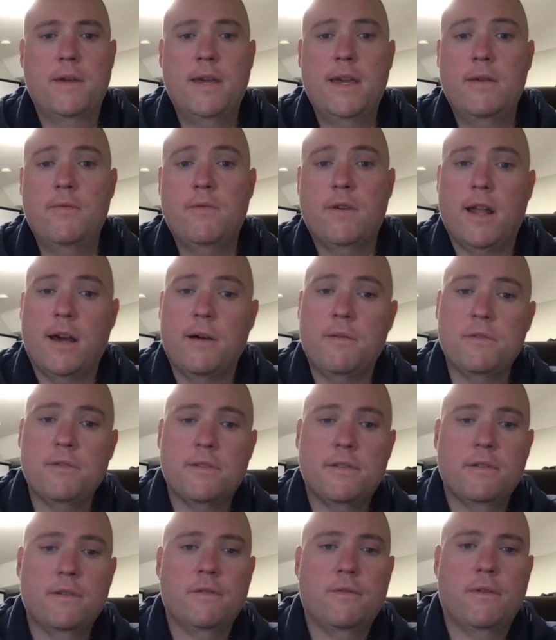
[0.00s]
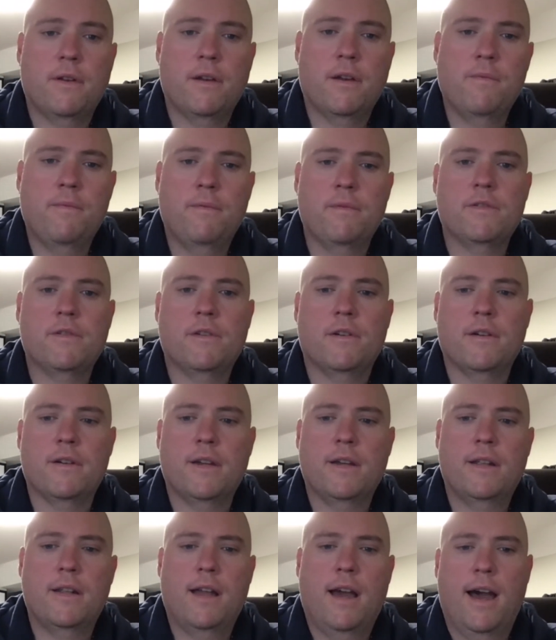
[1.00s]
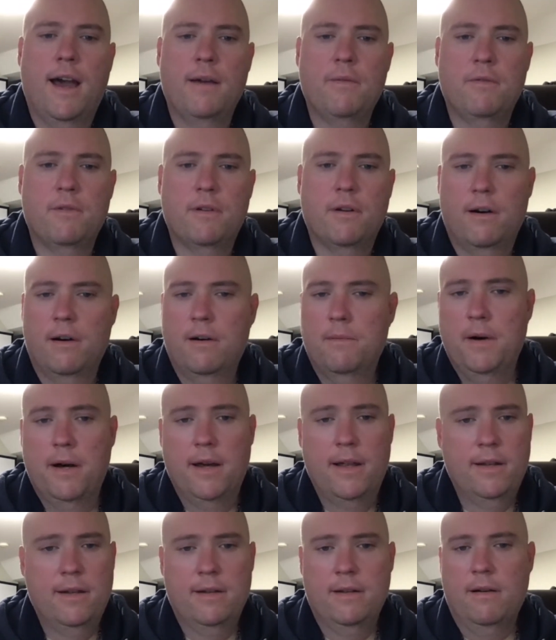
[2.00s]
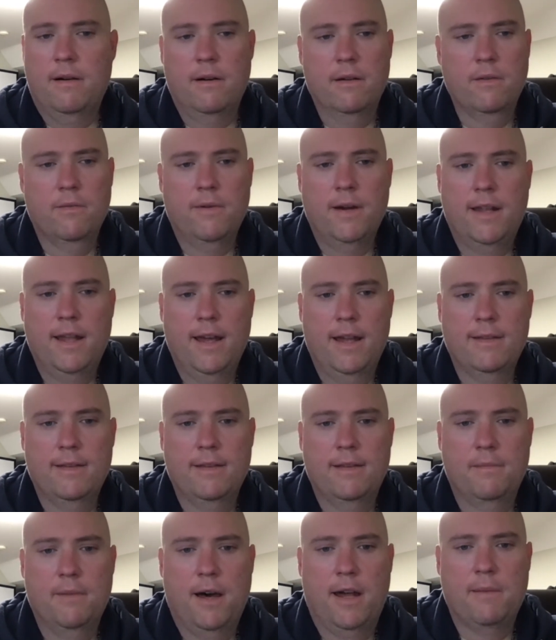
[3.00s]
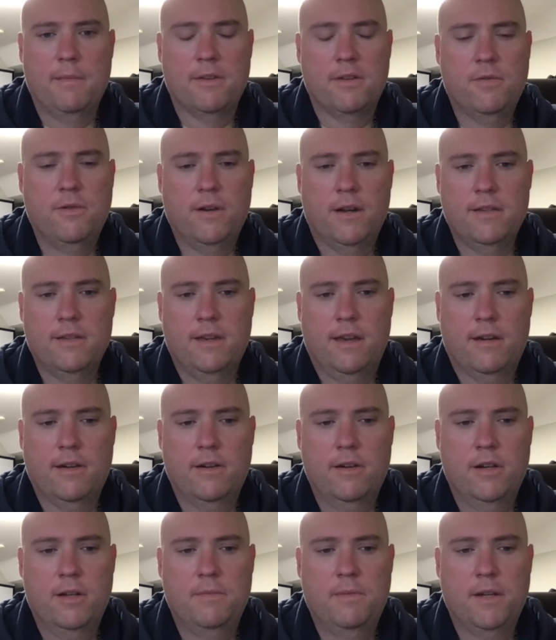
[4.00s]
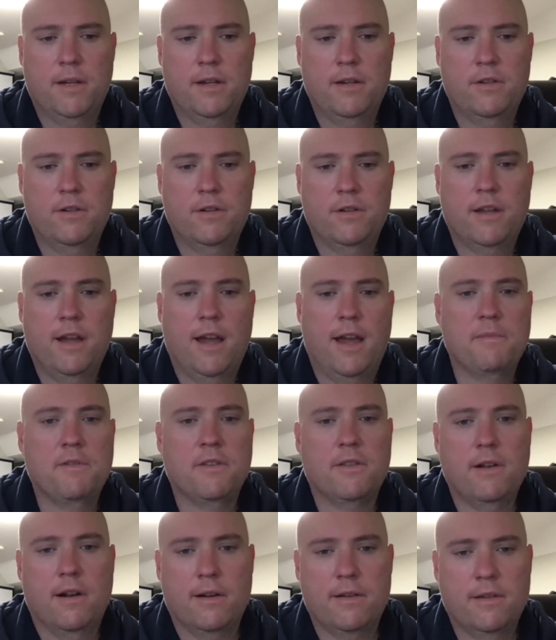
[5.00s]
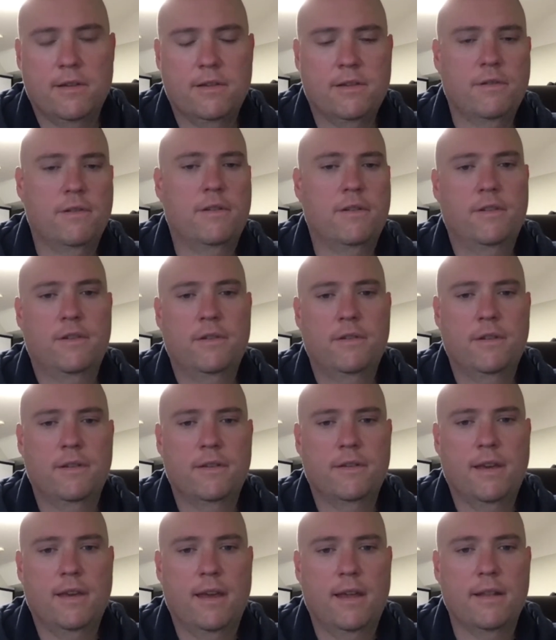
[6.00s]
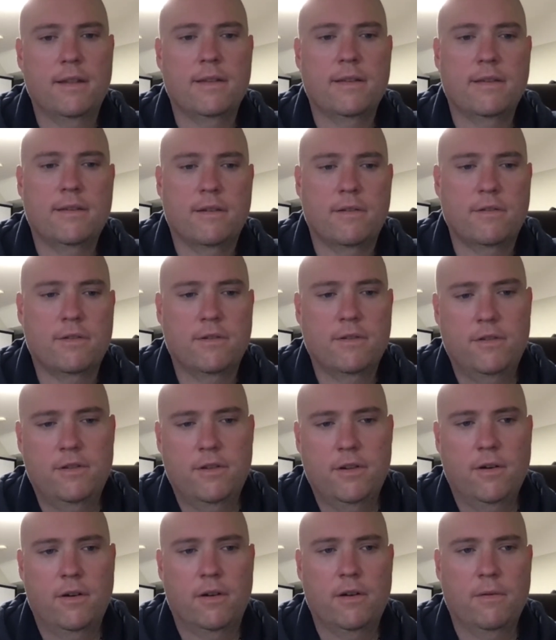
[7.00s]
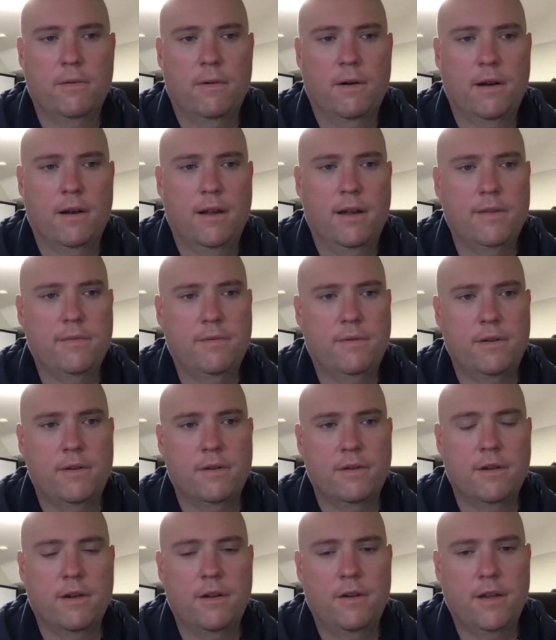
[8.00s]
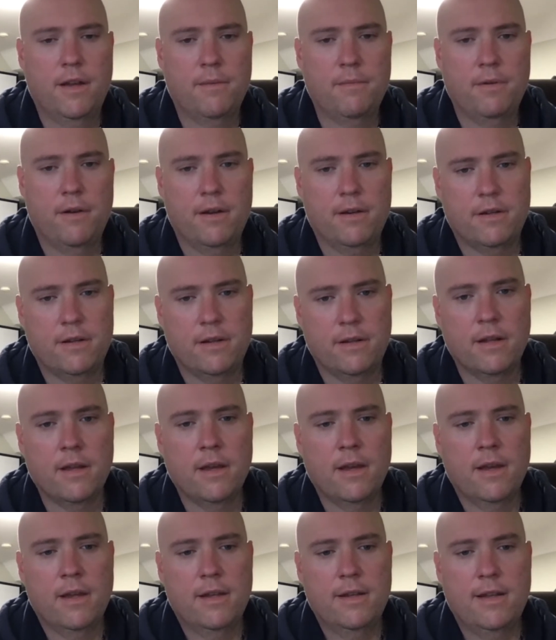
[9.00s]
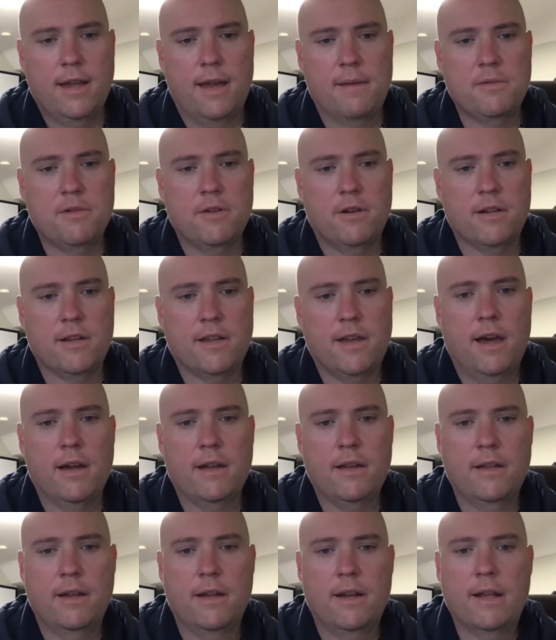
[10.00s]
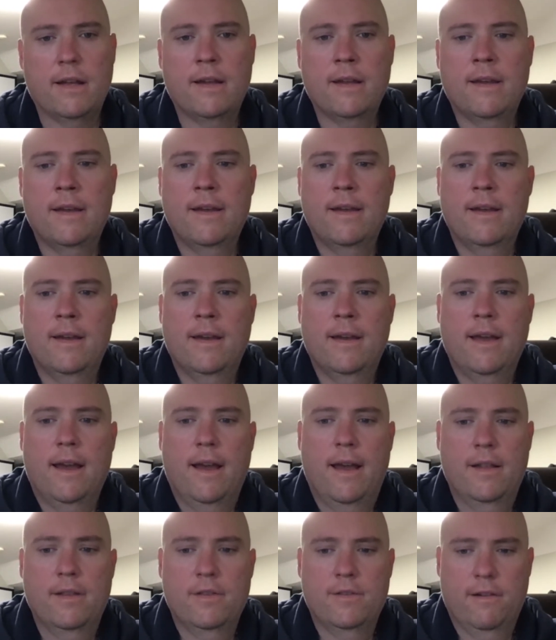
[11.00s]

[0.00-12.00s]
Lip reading: For me, when I was still doing open circuit, I would haul butt all the way down to the bottom as quick as I could, because your time starts as soon as you descend. So as soon as you go under the water, that's when your no decompression time starts calculating.